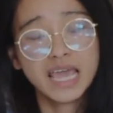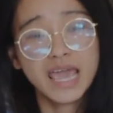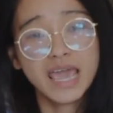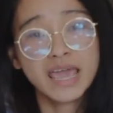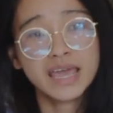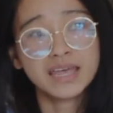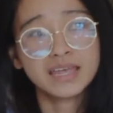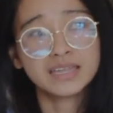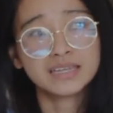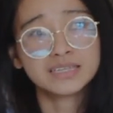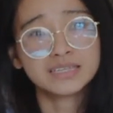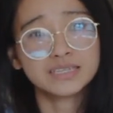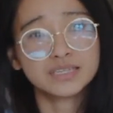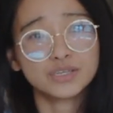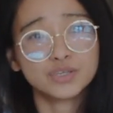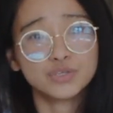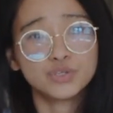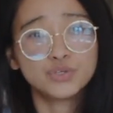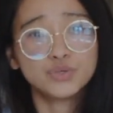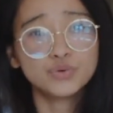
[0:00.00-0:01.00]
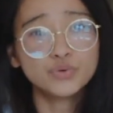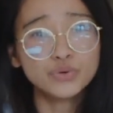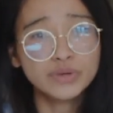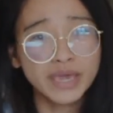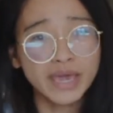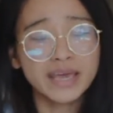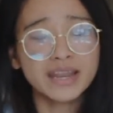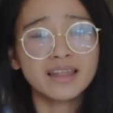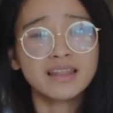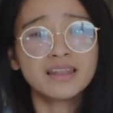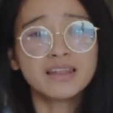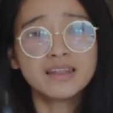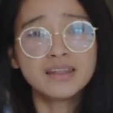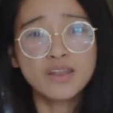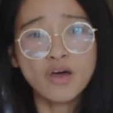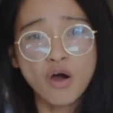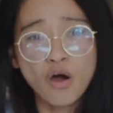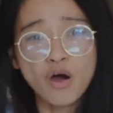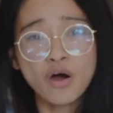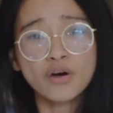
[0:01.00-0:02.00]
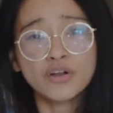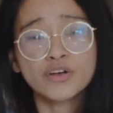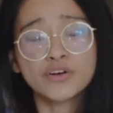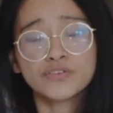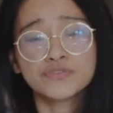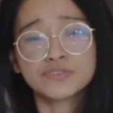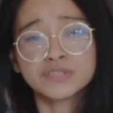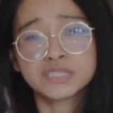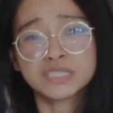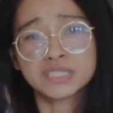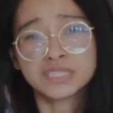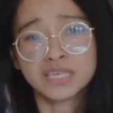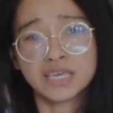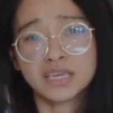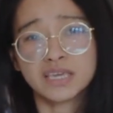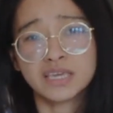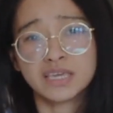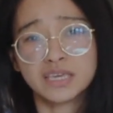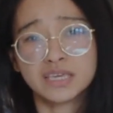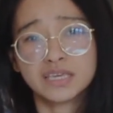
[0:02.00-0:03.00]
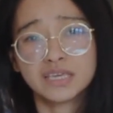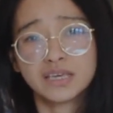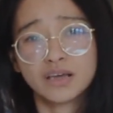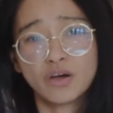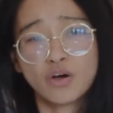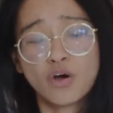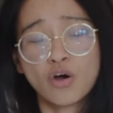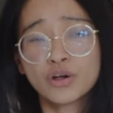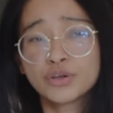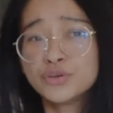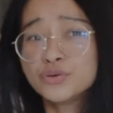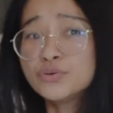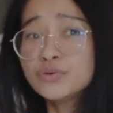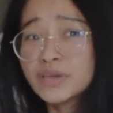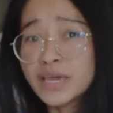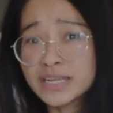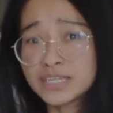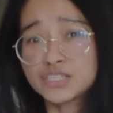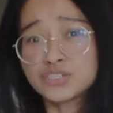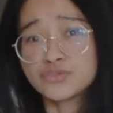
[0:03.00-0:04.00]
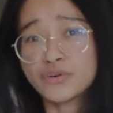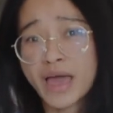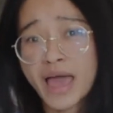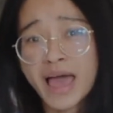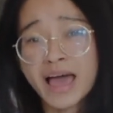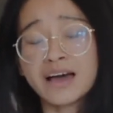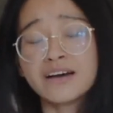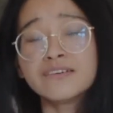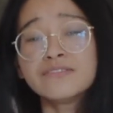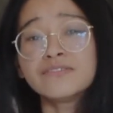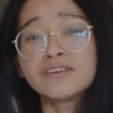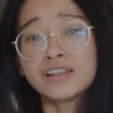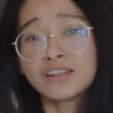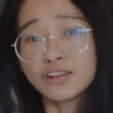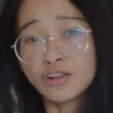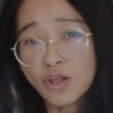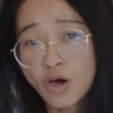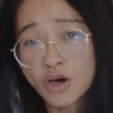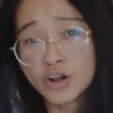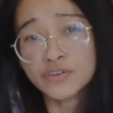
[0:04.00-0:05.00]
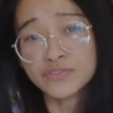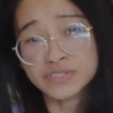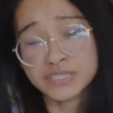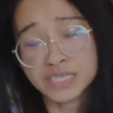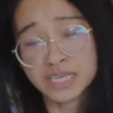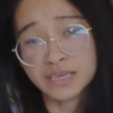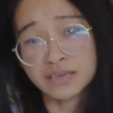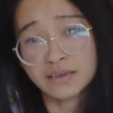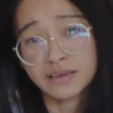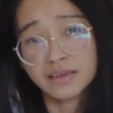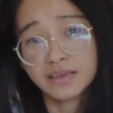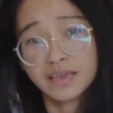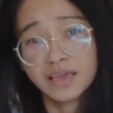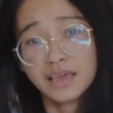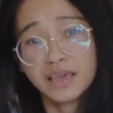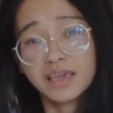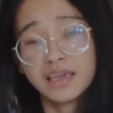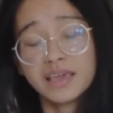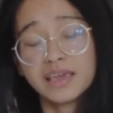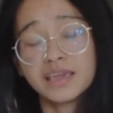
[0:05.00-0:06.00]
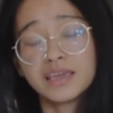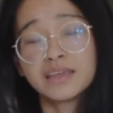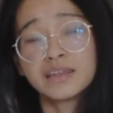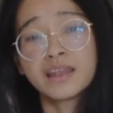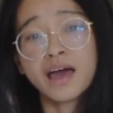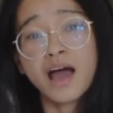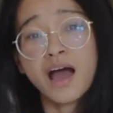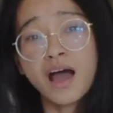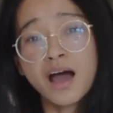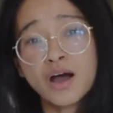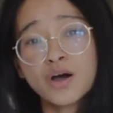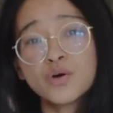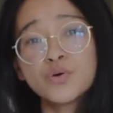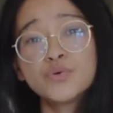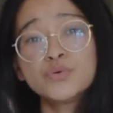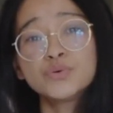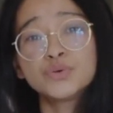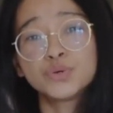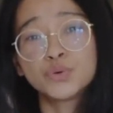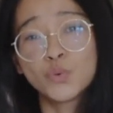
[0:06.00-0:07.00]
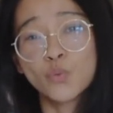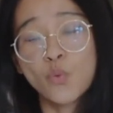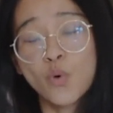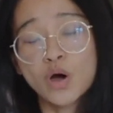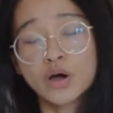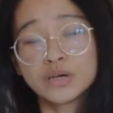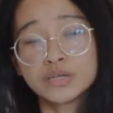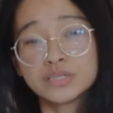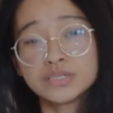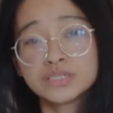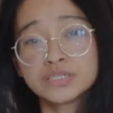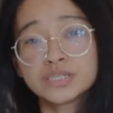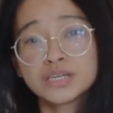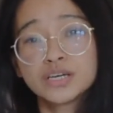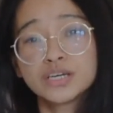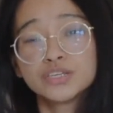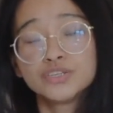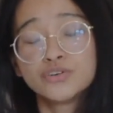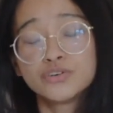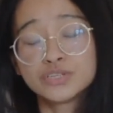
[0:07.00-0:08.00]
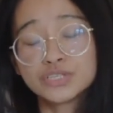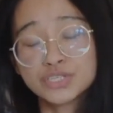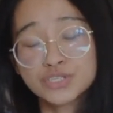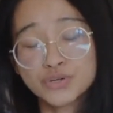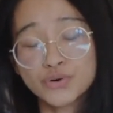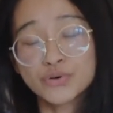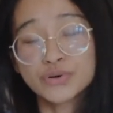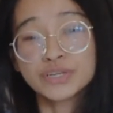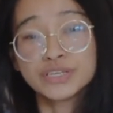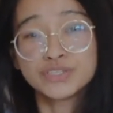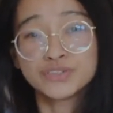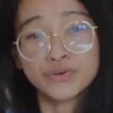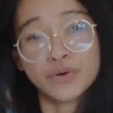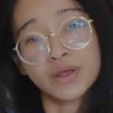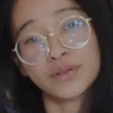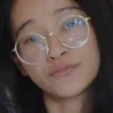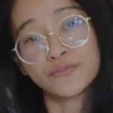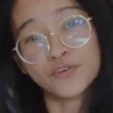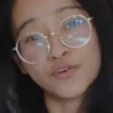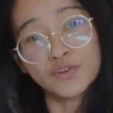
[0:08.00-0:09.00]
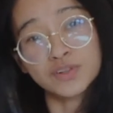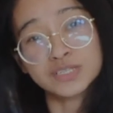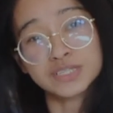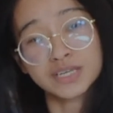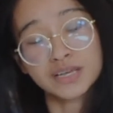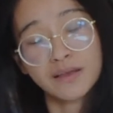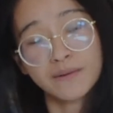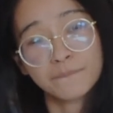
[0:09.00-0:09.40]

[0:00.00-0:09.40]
And you get a lot of say, or you get to have a lot of say in how you want your story to unfold.